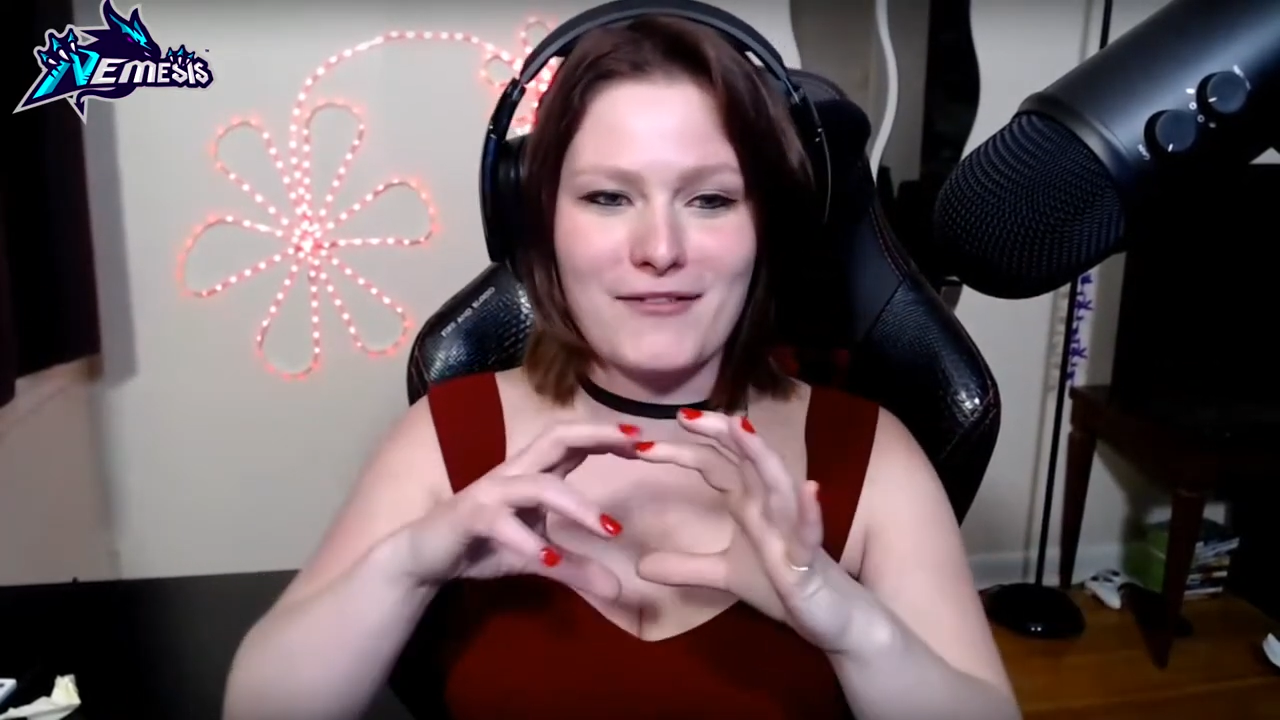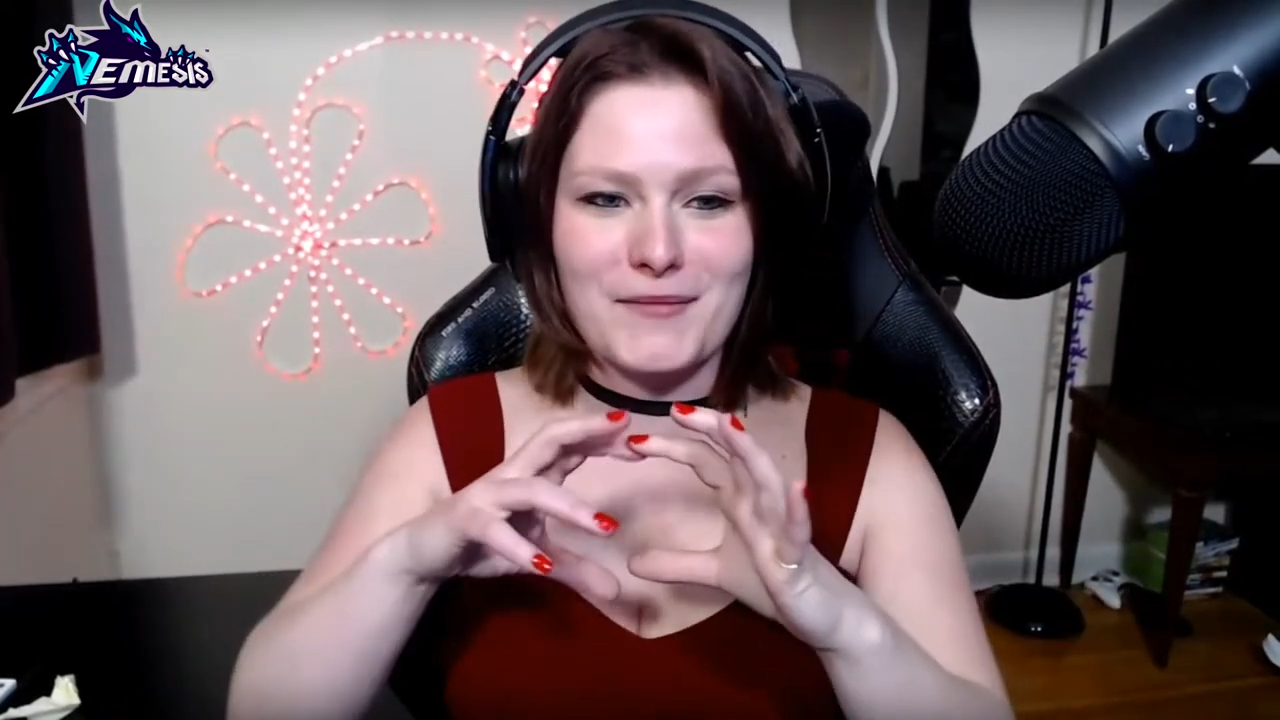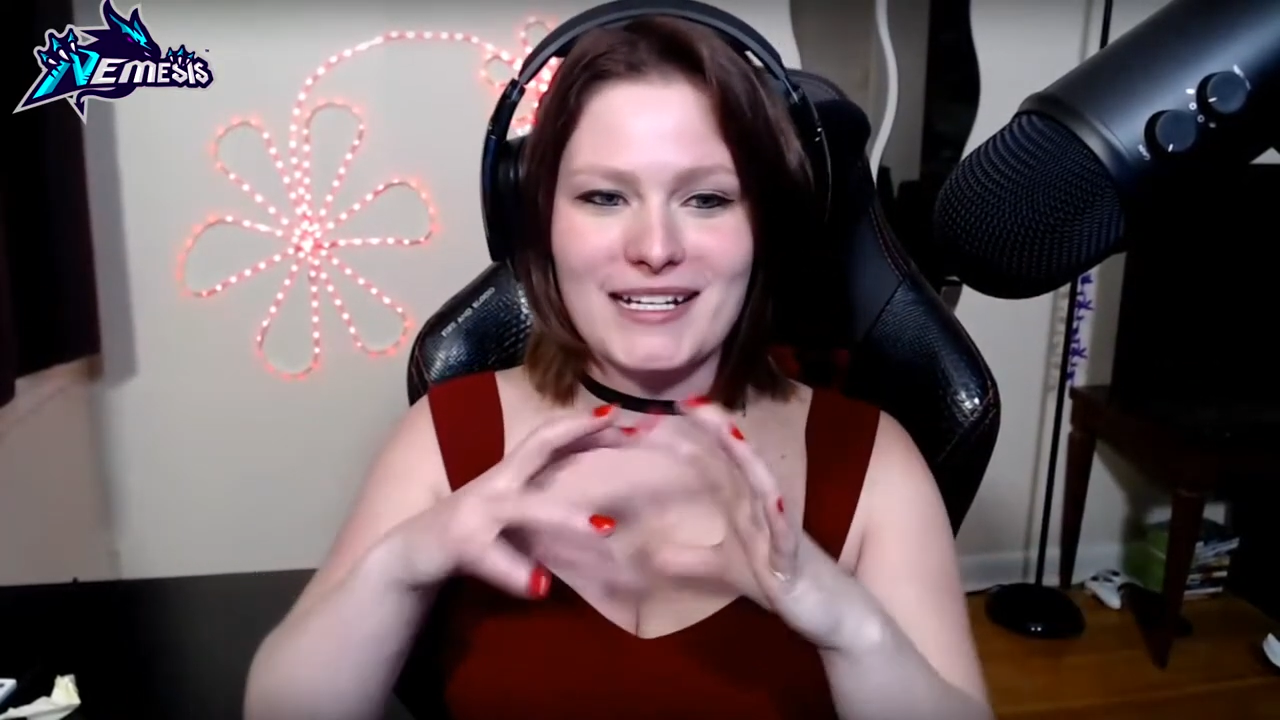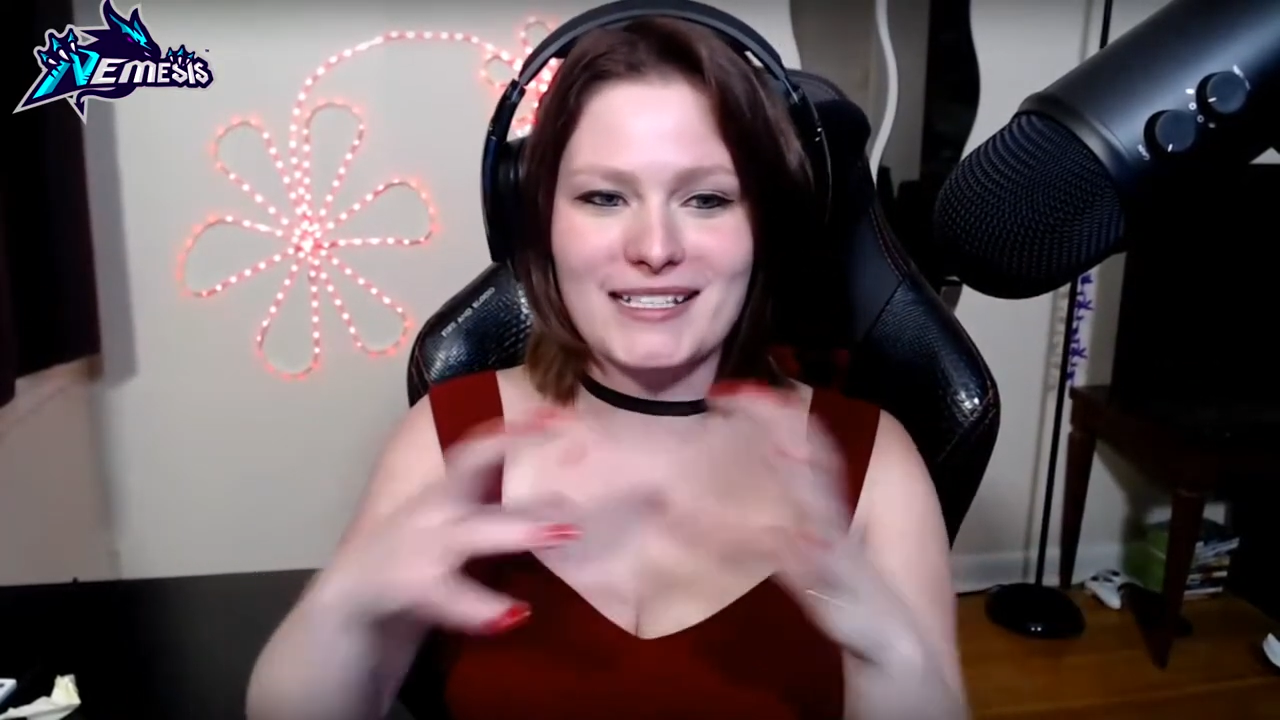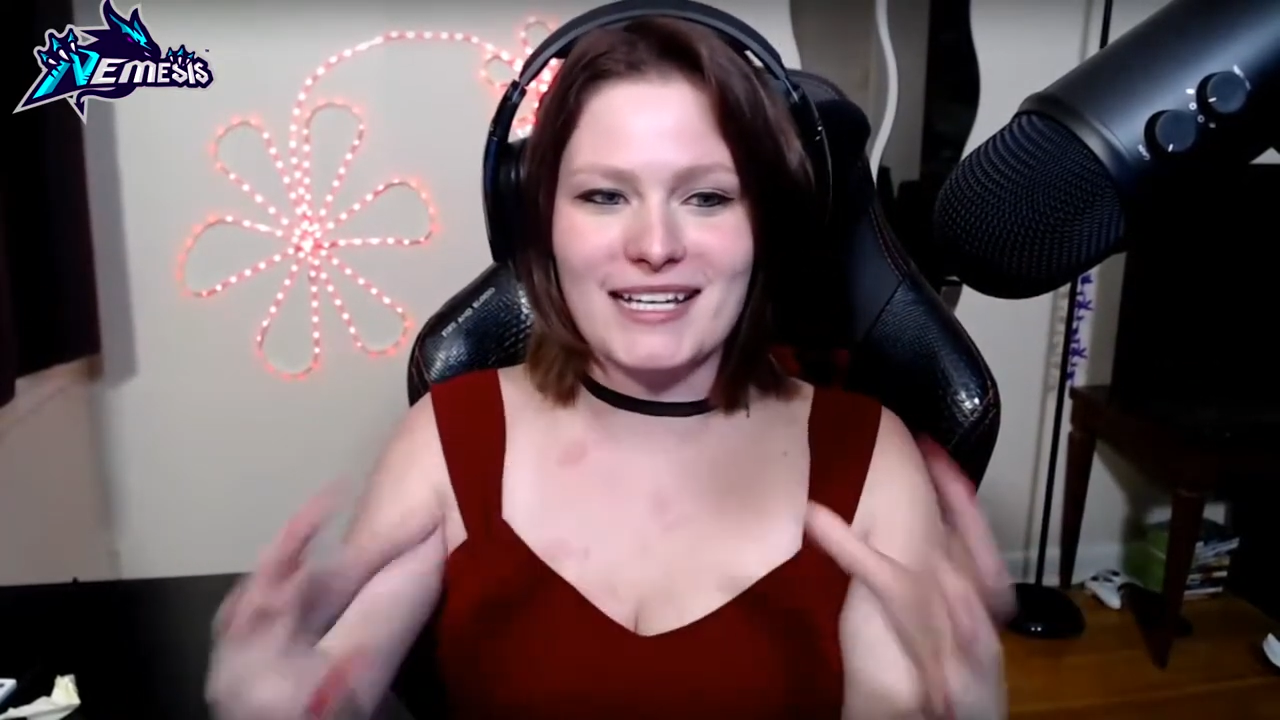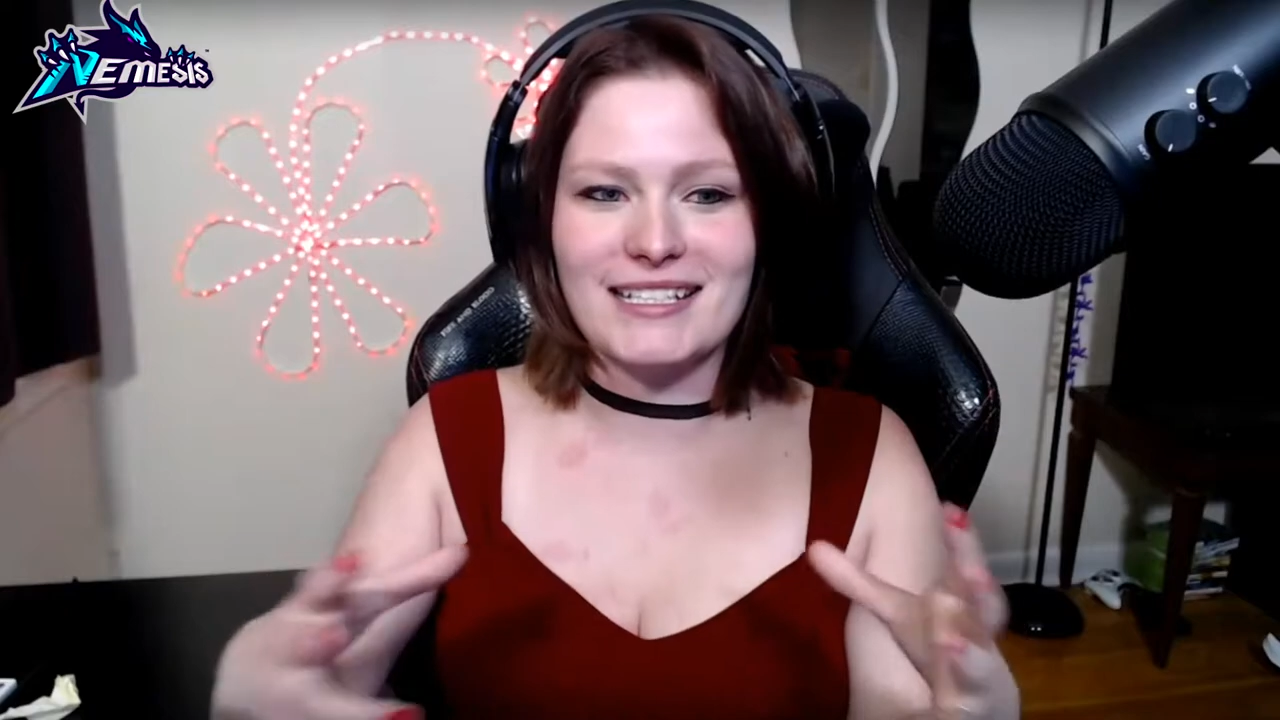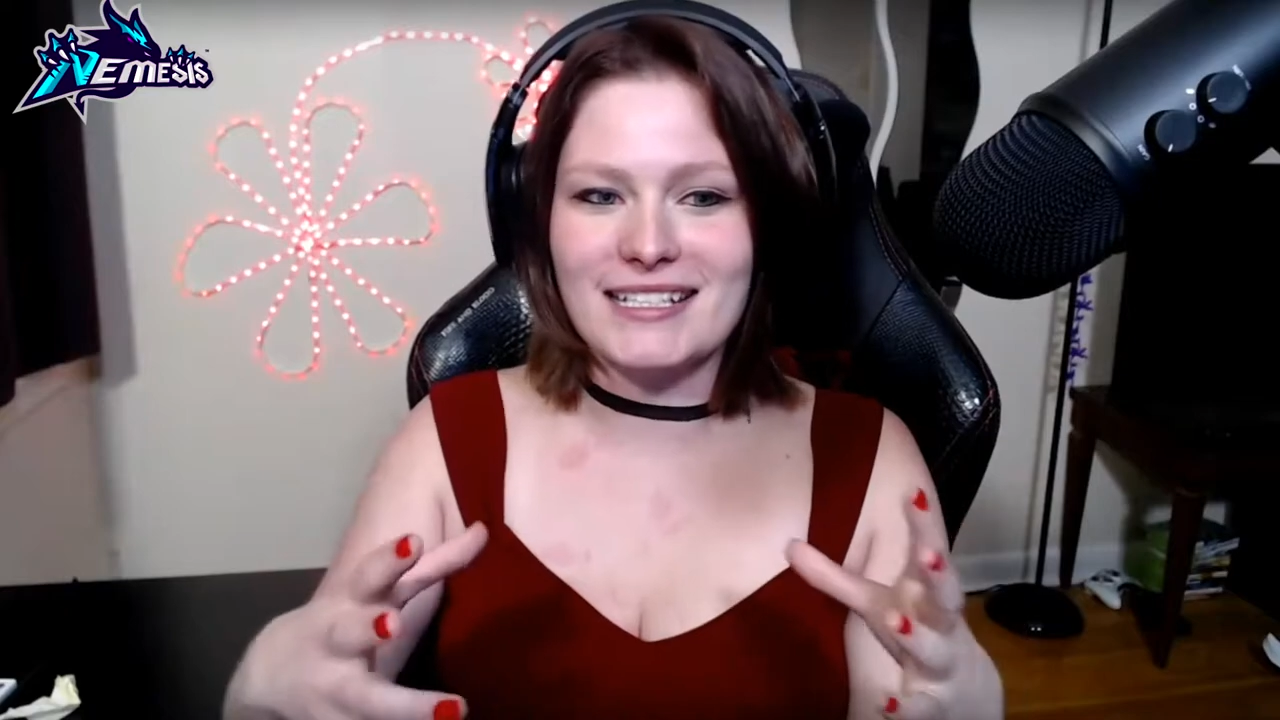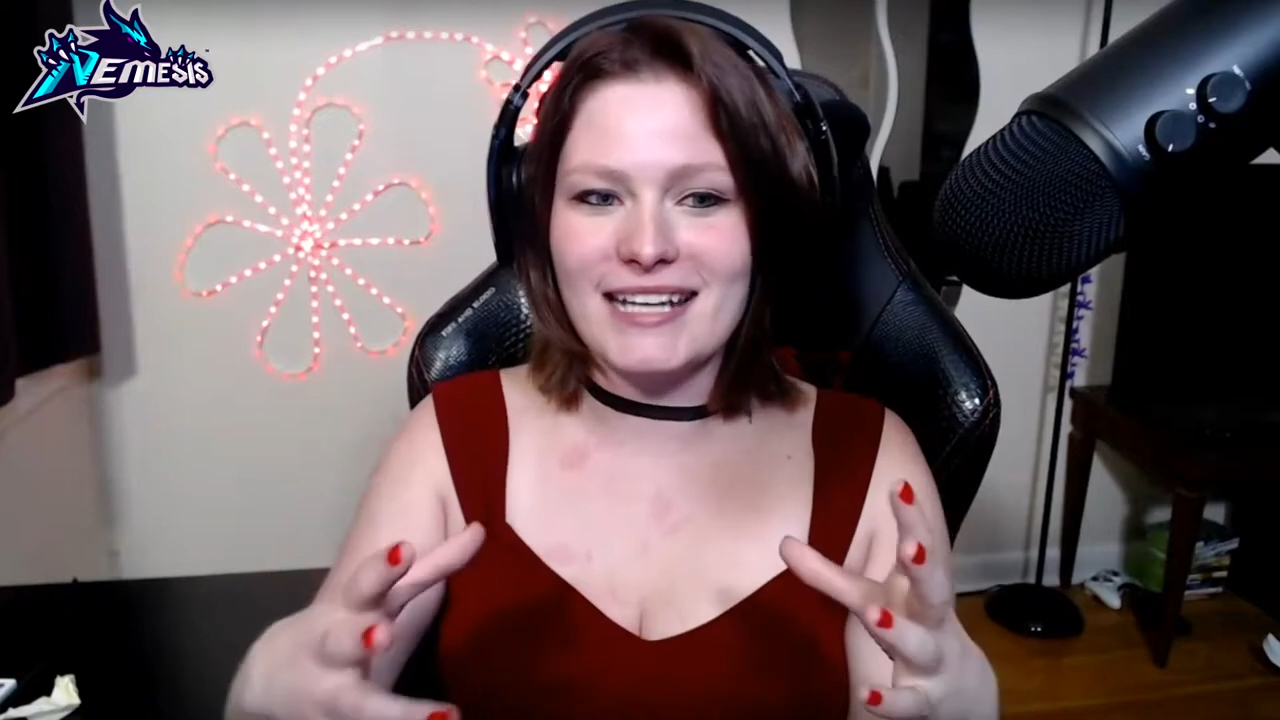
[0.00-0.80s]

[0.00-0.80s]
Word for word: for me because I didn't